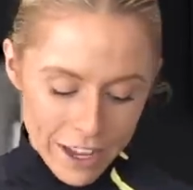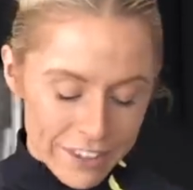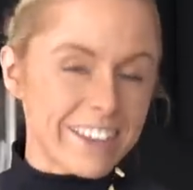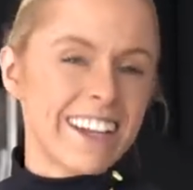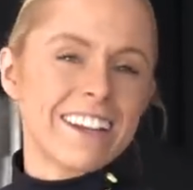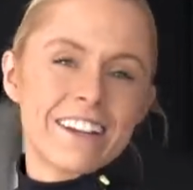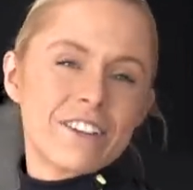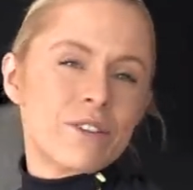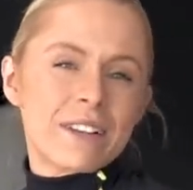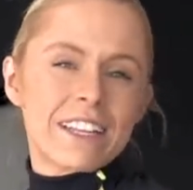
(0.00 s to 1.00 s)
I decided,
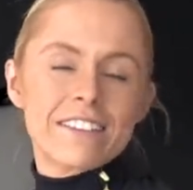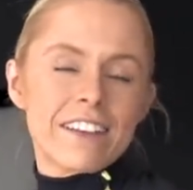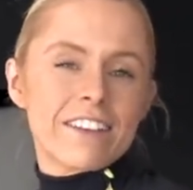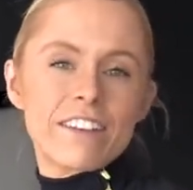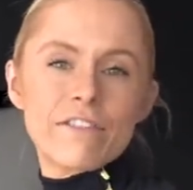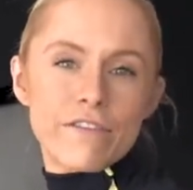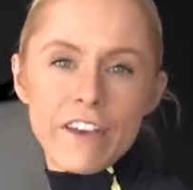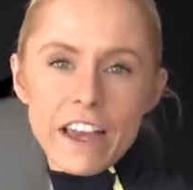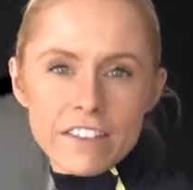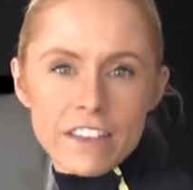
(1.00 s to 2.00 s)
you know let's get some
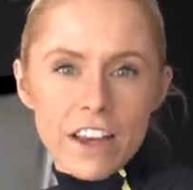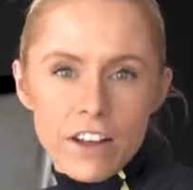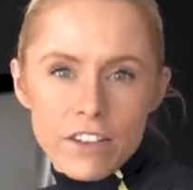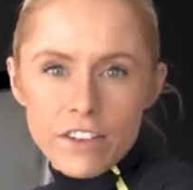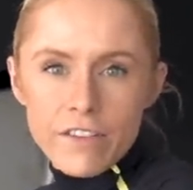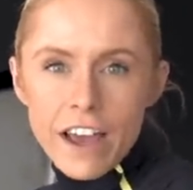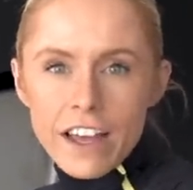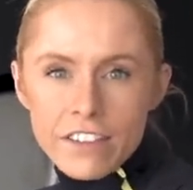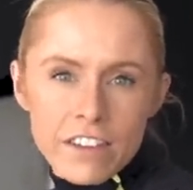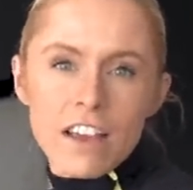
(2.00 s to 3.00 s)
fancy healthy fats.